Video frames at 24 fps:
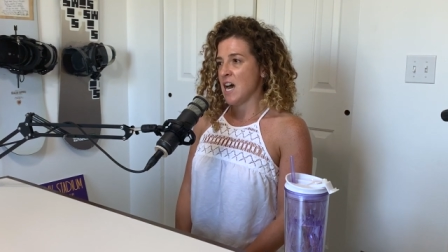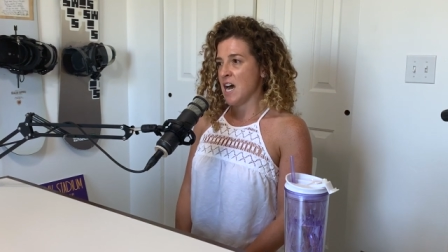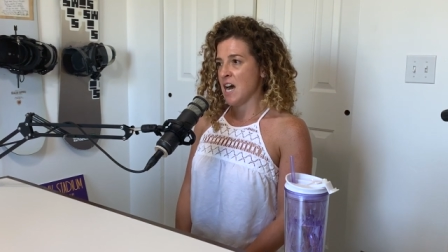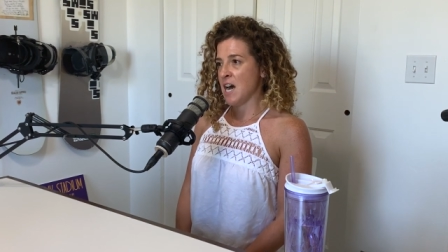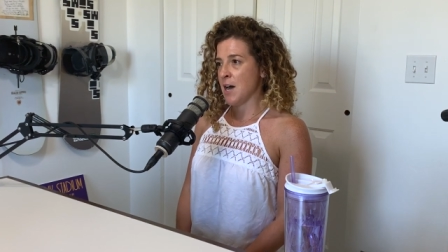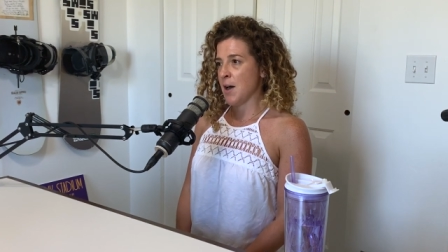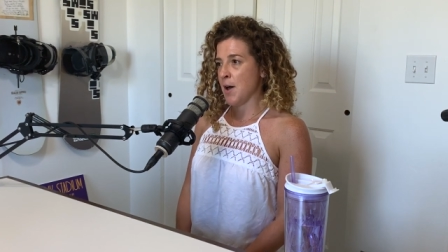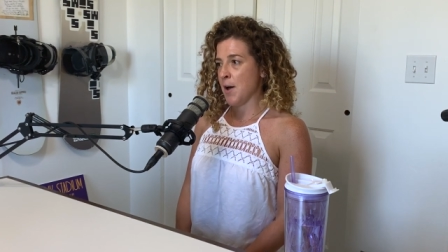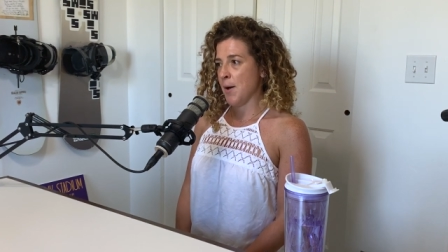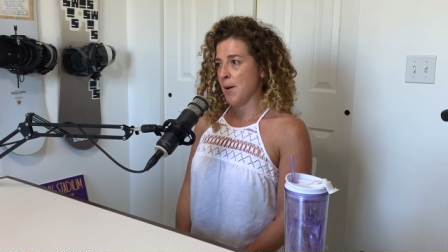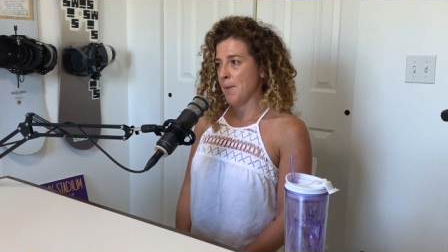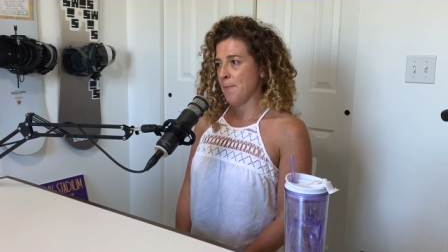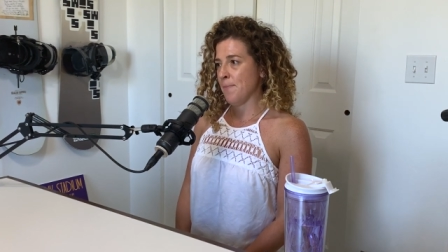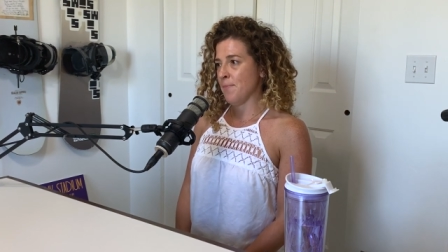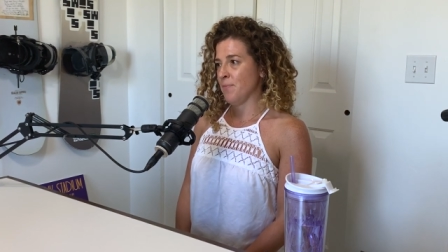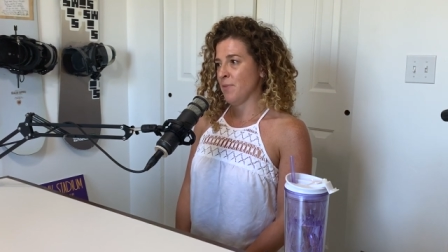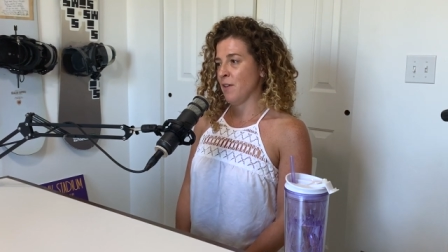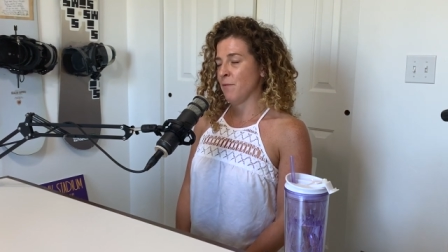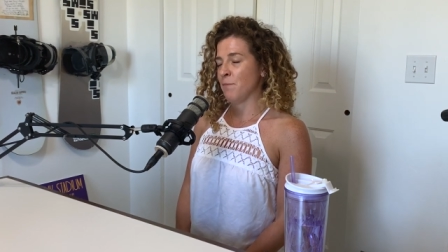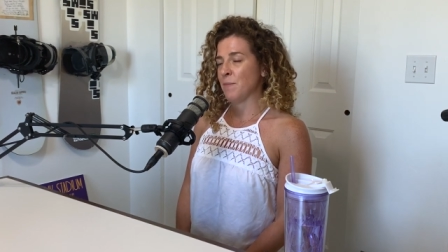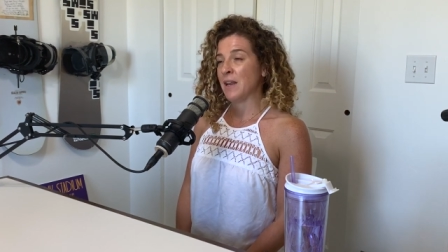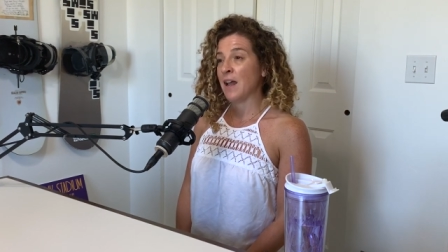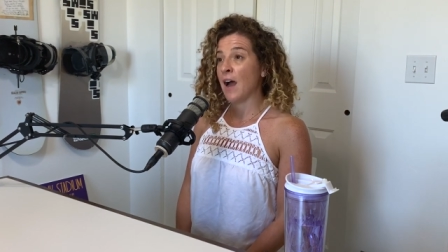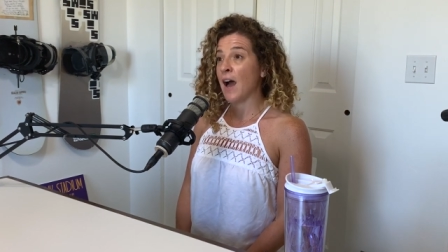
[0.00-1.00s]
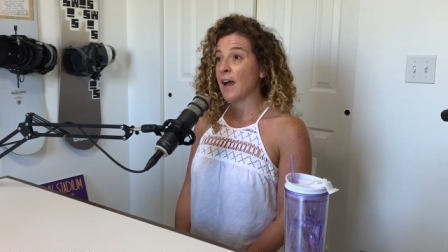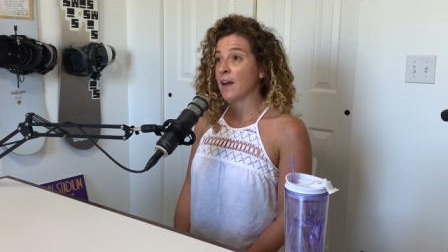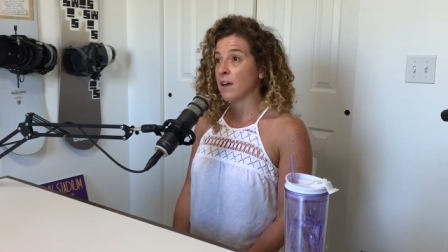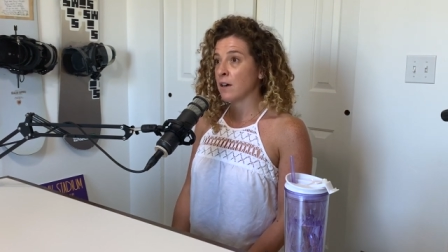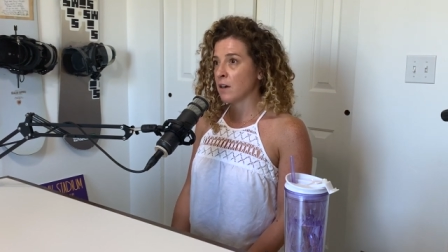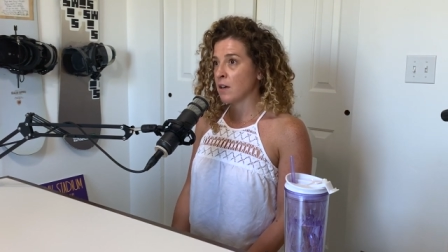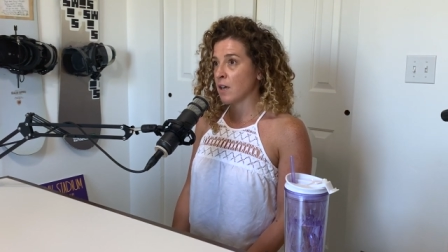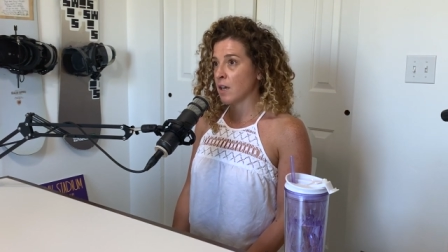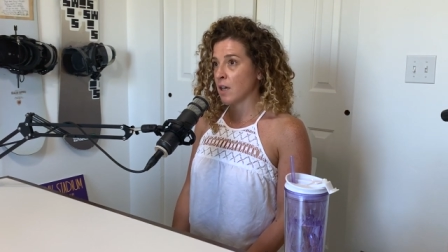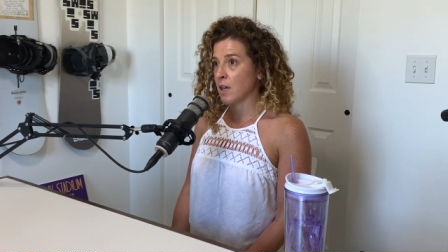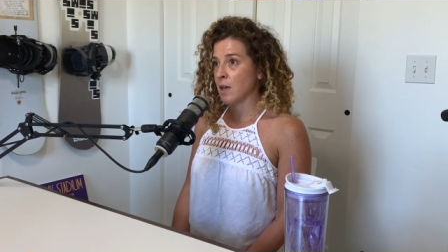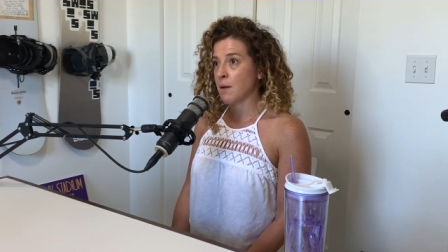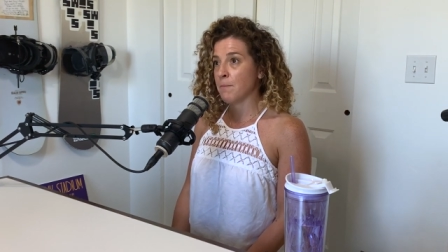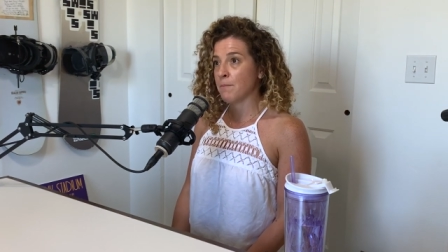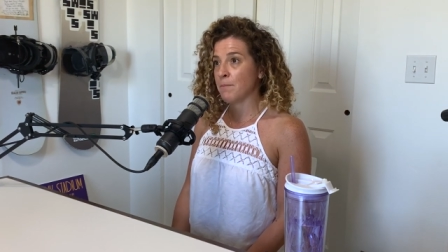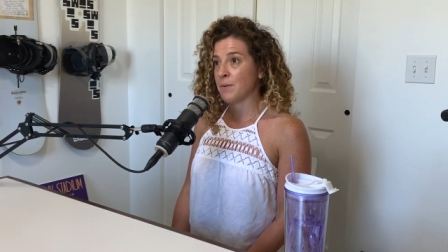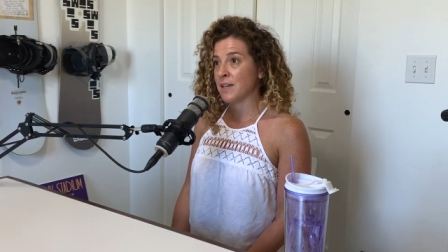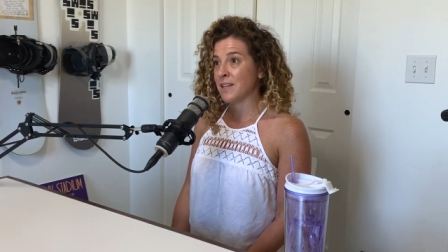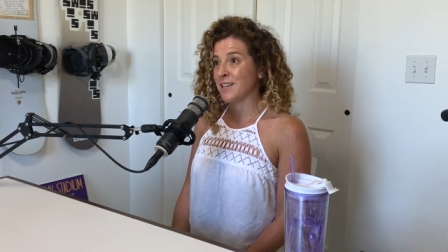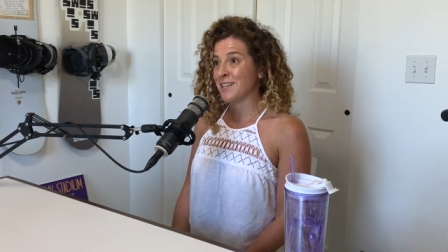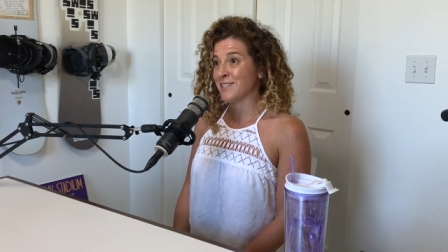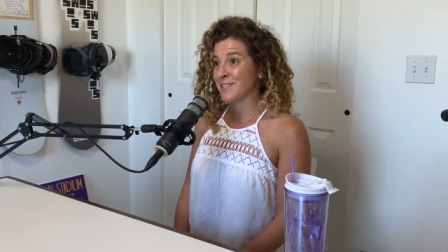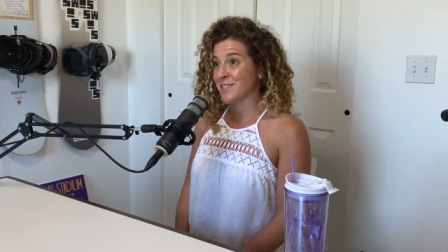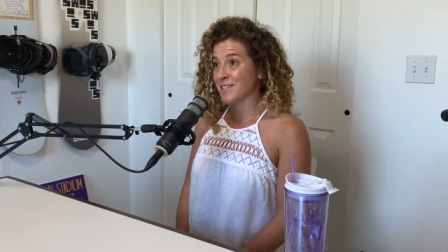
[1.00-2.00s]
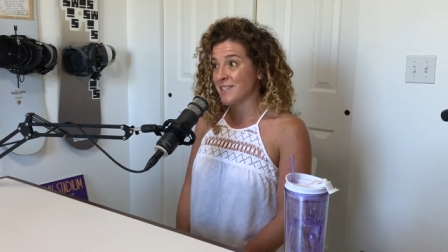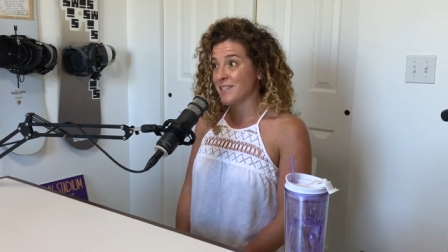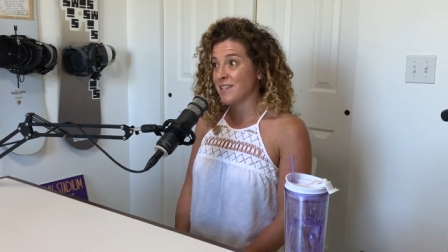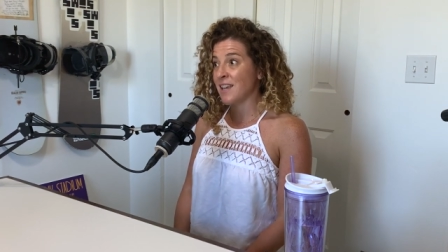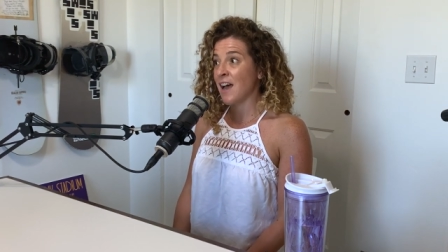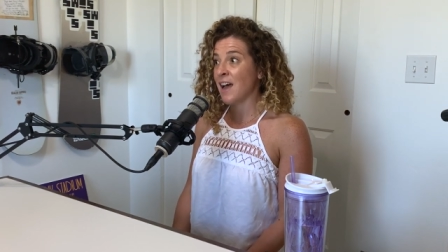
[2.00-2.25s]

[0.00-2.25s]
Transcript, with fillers: Um, they've been hired it's at incredible. companies.